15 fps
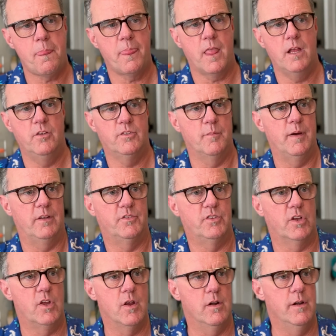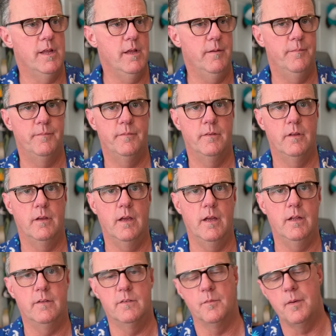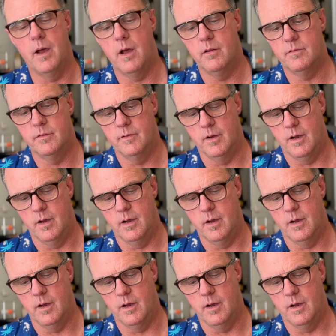is about security, it's about